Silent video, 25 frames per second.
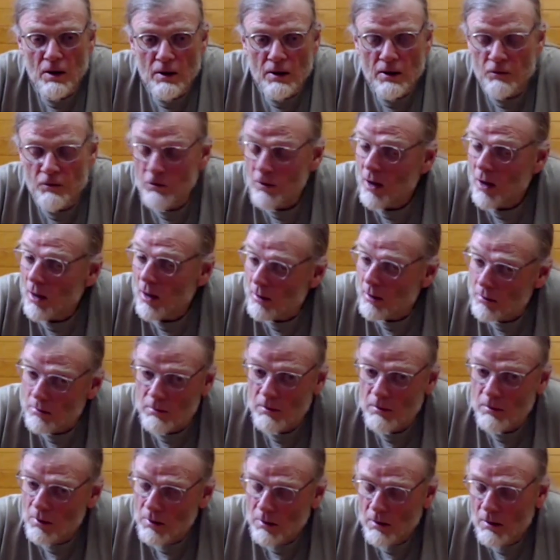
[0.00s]
If not,
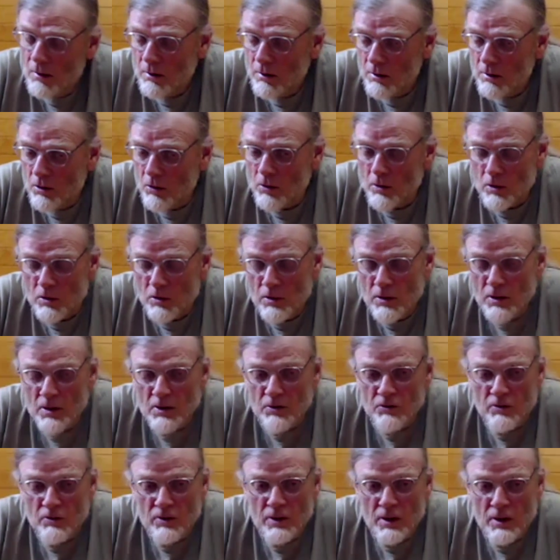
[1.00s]
it could
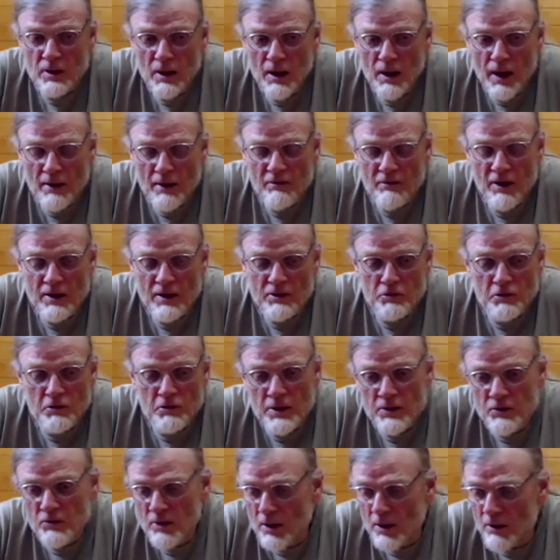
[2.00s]
easily. I've had
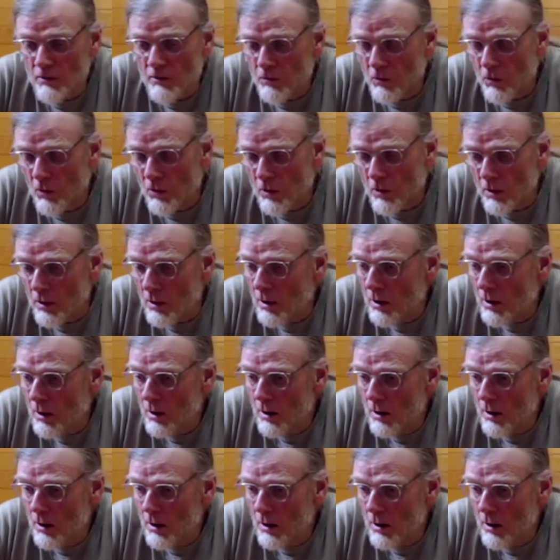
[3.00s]
trees get 4